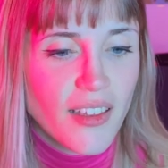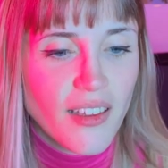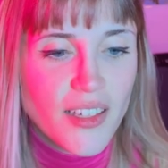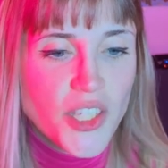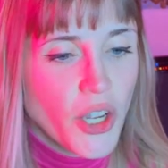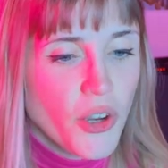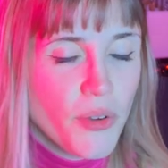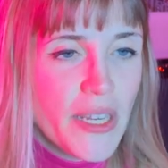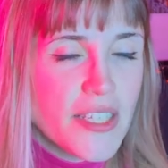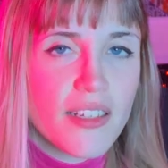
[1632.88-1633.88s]
Uh, so
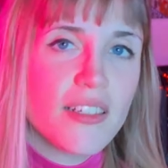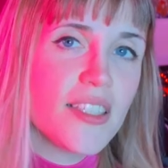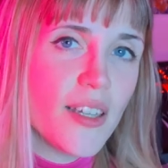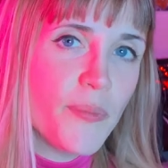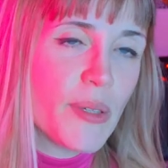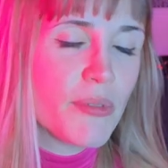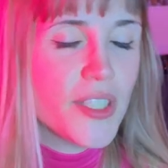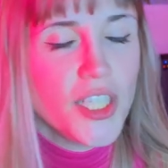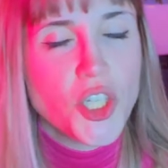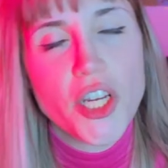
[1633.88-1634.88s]
basically, some people
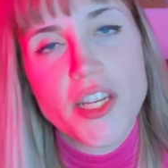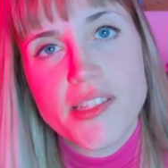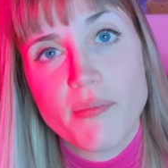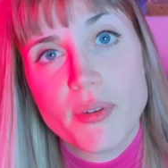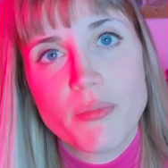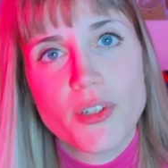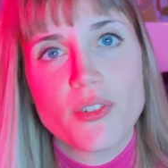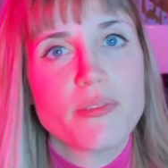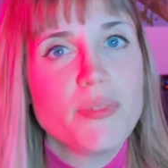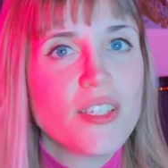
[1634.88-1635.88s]
DJ, some people
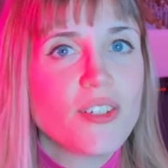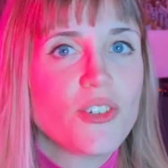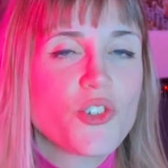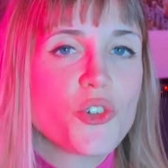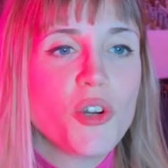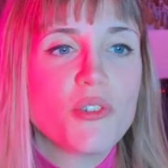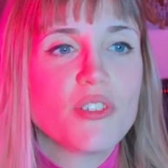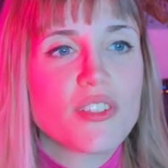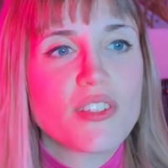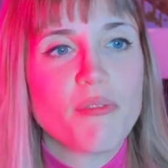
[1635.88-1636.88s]
use MIDI
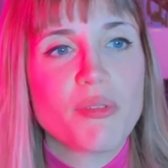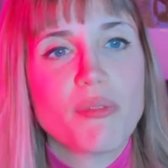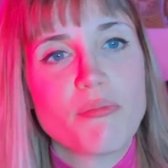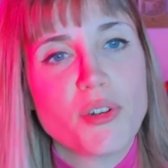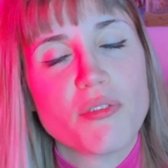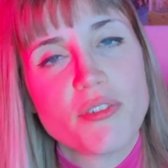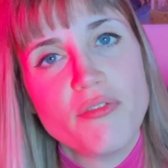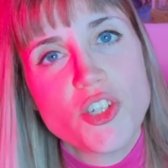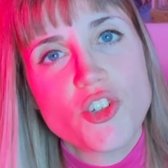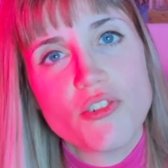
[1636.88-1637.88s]
controllers, some people work with
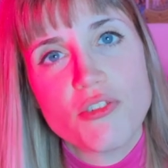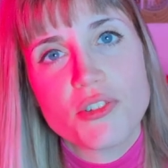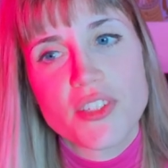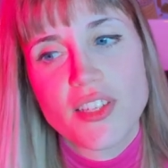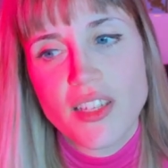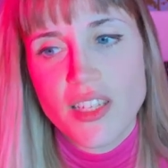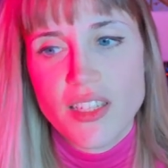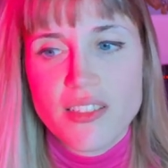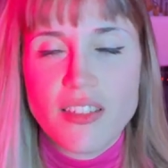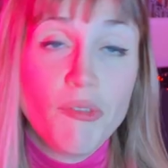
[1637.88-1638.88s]
visuals,
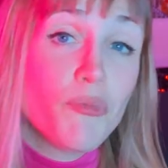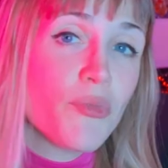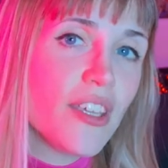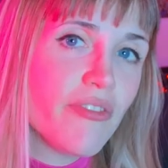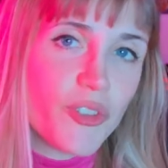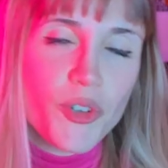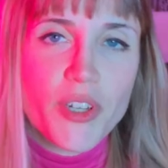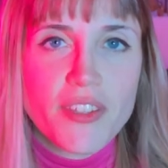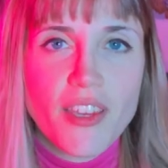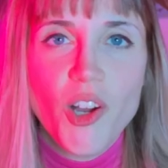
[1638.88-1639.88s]
some even
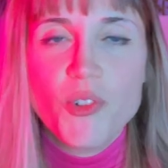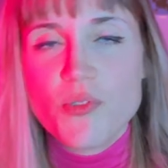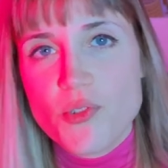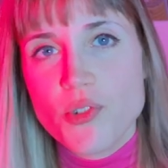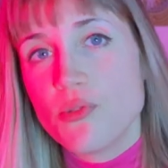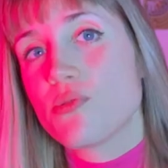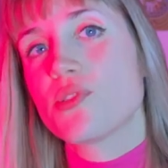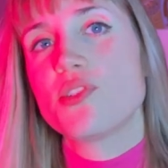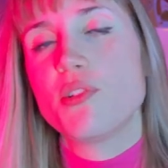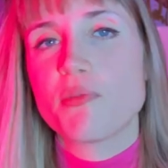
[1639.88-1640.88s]
create their own tools,
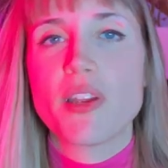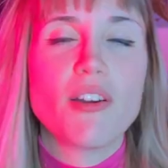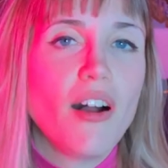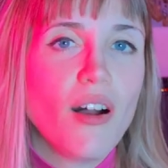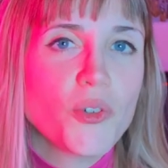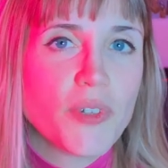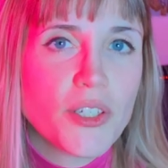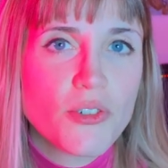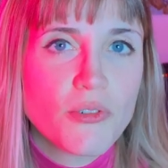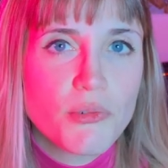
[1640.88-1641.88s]
software or hardware
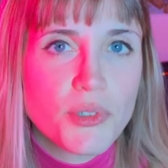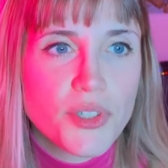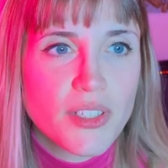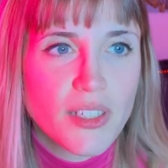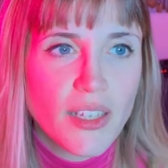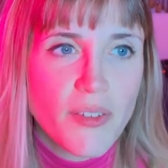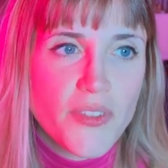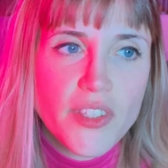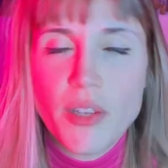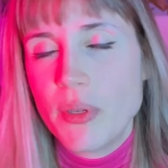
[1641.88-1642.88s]
tools.
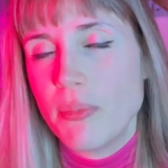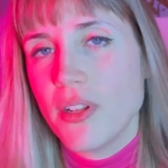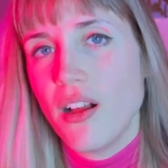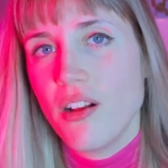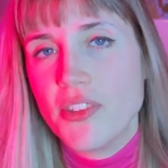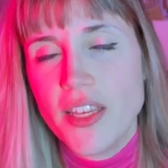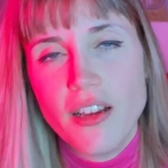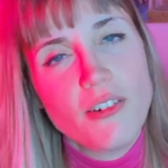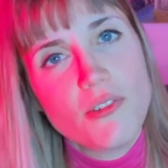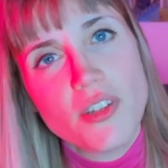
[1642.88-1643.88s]
Some people are on their
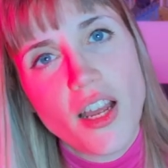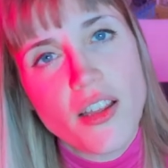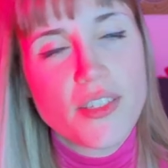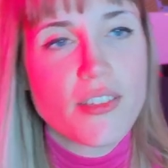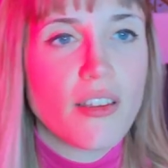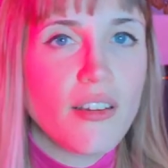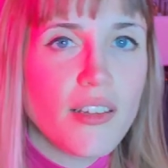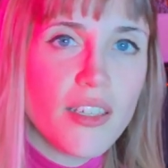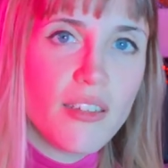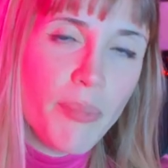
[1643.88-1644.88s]
own, others
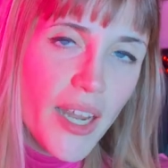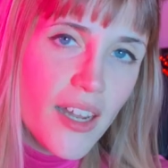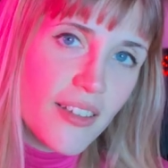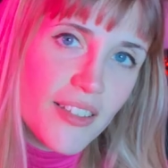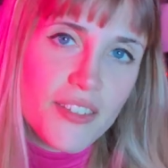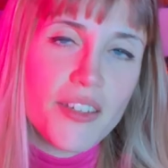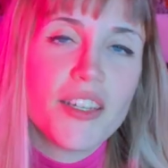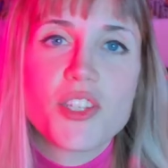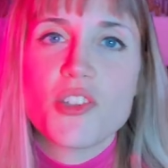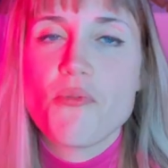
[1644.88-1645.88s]
are in bands,
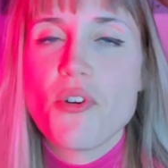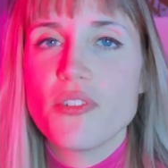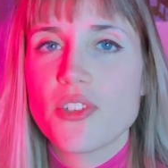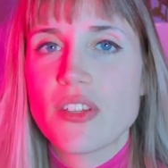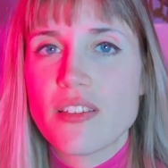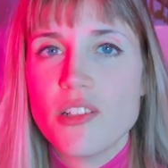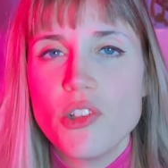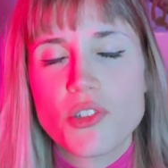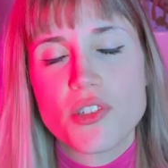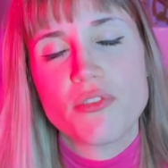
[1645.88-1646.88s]
and so on. So there's
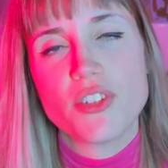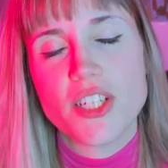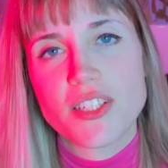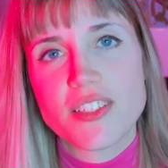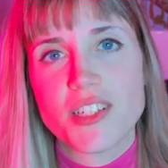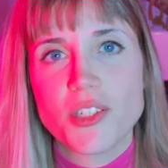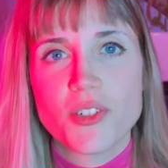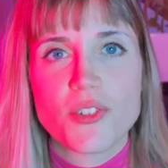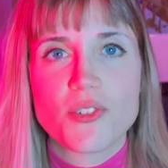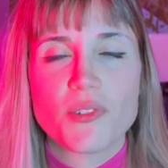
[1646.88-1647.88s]
lots of things that you
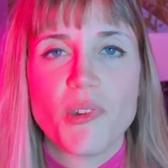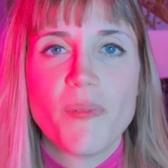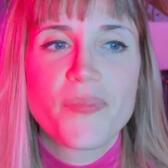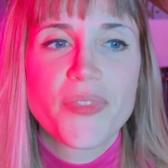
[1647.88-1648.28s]
can do.